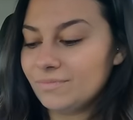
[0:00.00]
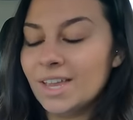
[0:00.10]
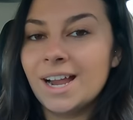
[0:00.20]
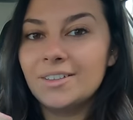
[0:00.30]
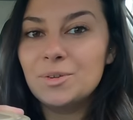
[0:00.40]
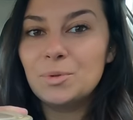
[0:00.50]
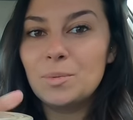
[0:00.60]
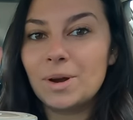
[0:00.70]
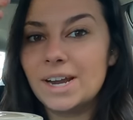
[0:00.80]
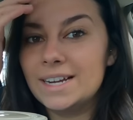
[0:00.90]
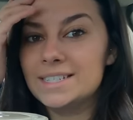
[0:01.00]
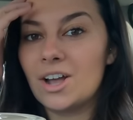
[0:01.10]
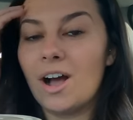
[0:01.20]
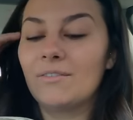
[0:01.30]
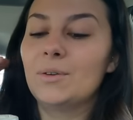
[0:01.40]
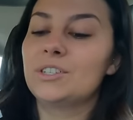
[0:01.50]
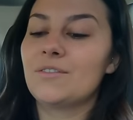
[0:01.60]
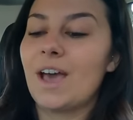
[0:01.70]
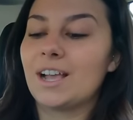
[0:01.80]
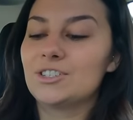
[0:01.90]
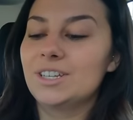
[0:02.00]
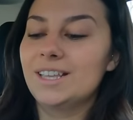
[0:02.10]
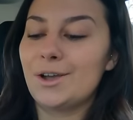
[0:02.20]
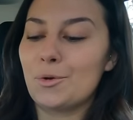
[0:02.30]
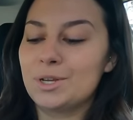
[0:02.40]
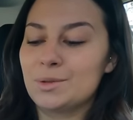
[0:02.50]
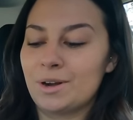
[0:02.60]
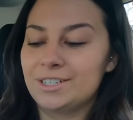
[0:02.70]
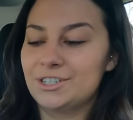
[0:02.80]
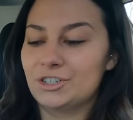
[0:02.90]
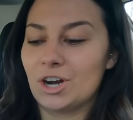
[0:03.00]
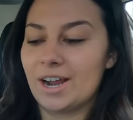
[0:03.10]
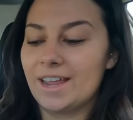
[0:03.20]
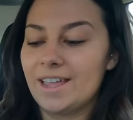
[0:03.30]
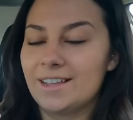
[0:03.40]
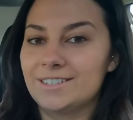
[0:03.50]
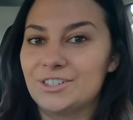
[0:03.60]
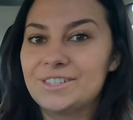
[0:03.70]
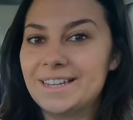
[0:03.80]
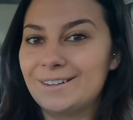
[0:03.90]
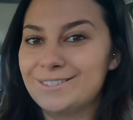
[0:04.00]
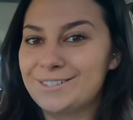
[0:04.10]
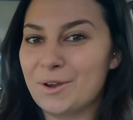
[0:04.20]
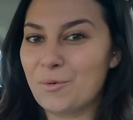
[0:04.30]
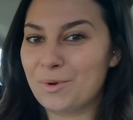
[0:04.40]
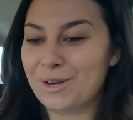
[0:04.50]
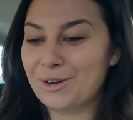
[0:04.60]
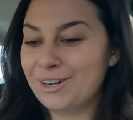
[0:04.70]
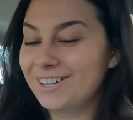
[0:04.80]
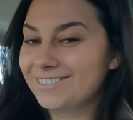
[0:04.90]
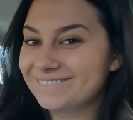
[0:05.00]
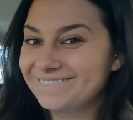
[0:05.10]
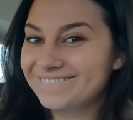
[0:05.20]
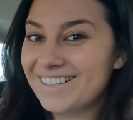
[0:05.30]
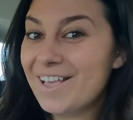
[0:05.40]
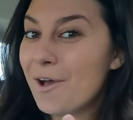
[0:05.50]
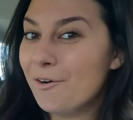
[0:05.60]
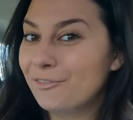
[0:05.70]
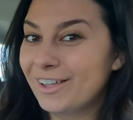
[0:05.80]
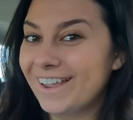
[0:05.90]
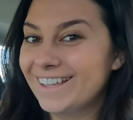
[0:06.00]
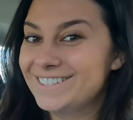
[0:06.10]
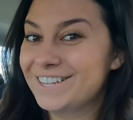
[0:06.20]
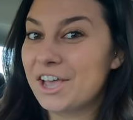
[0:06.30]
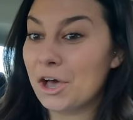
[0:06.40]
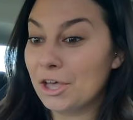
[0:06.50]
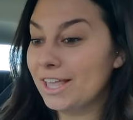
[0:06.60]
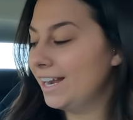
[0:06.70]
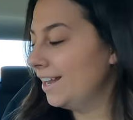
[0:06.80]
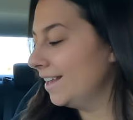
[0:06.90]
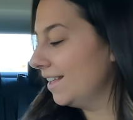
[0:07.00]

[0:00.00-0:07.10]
I got the blueberry iced coffee, which I've actually like always wanted to try it because it just sounds so weird. Hopefully it's good.